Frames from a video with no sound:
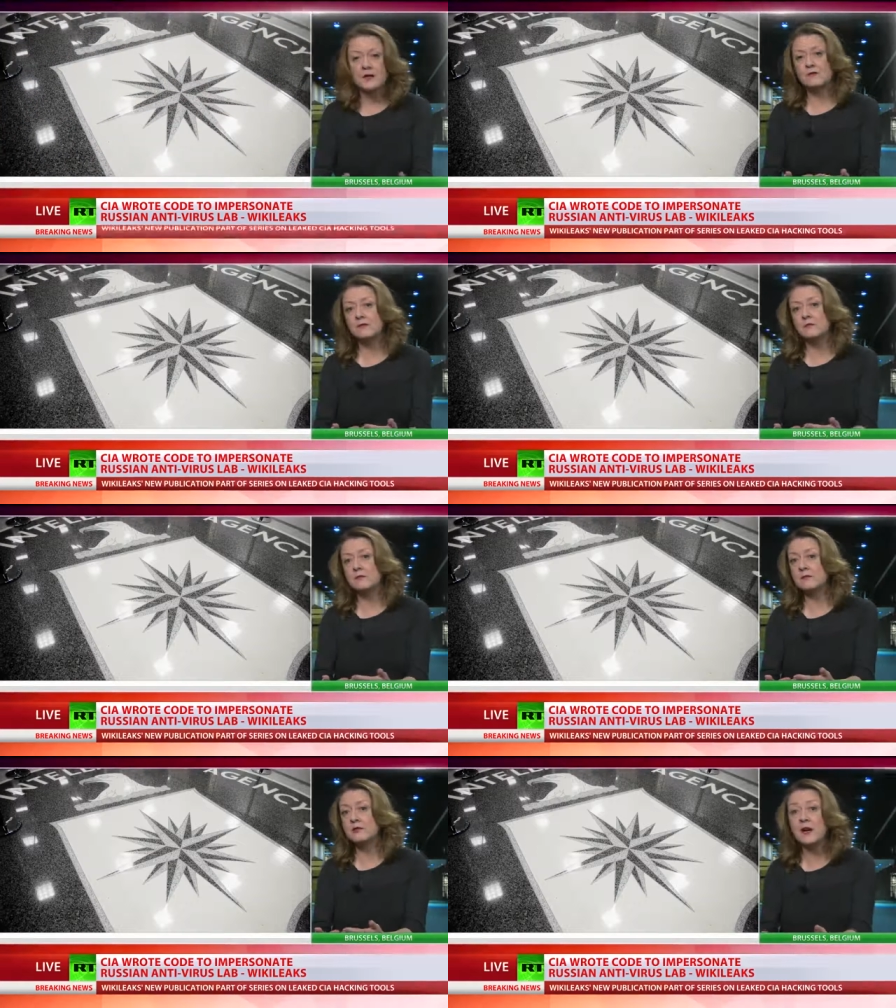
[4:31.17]

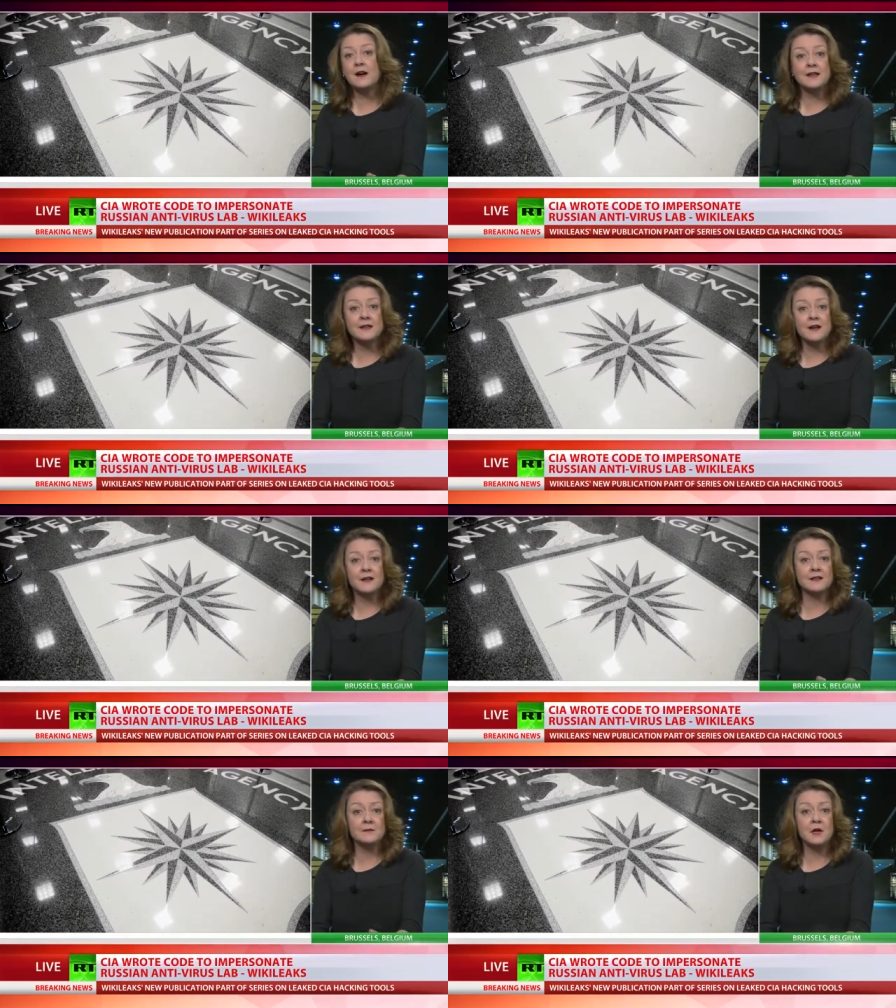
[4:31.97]
from China
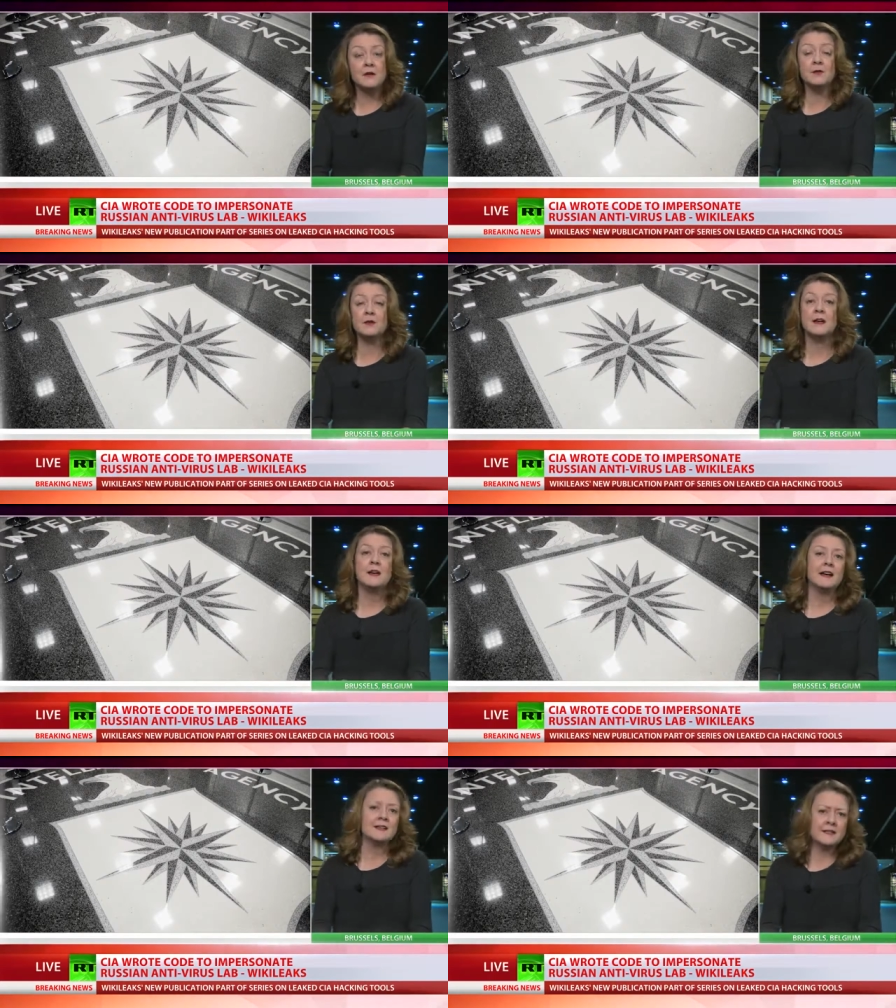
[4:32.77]
under Marble,
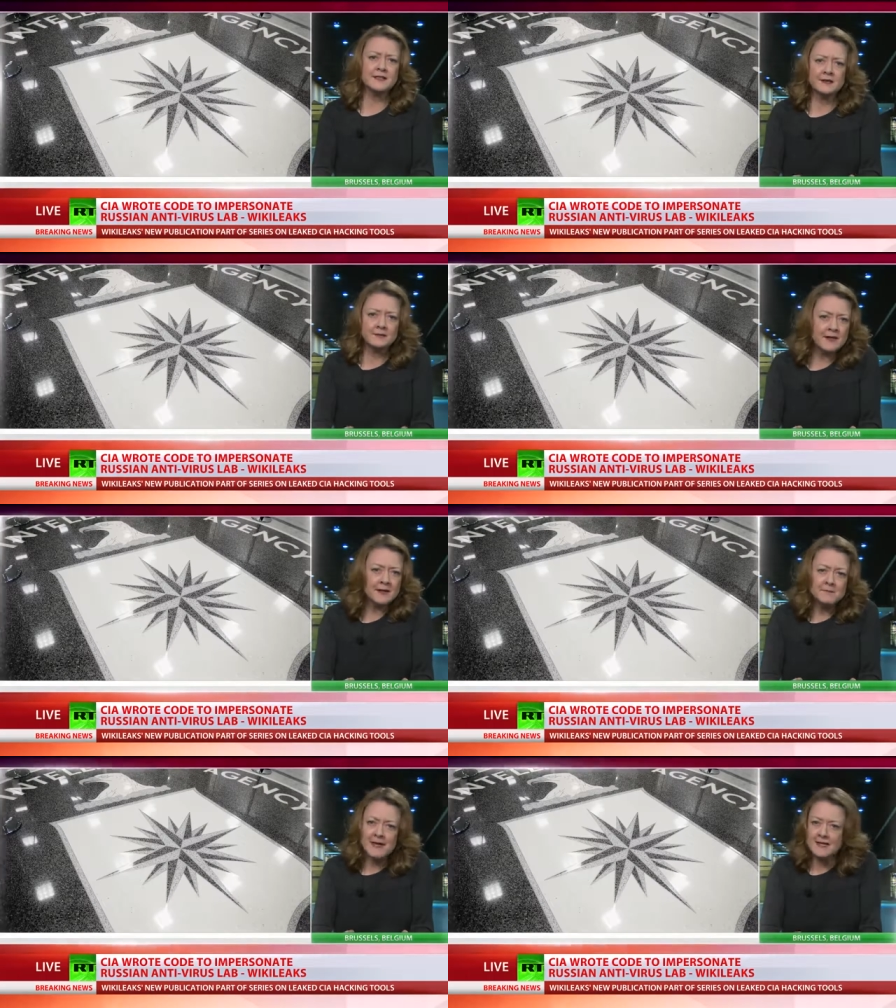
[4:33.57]
and under
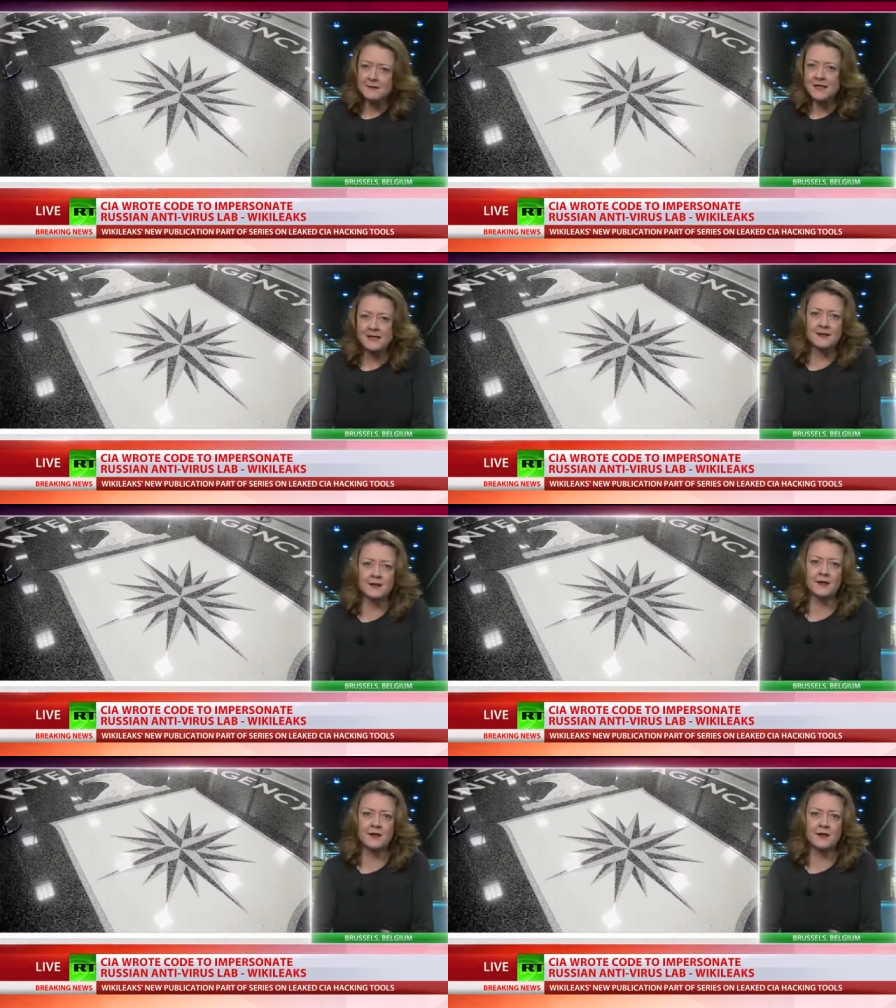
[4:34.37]
many, many other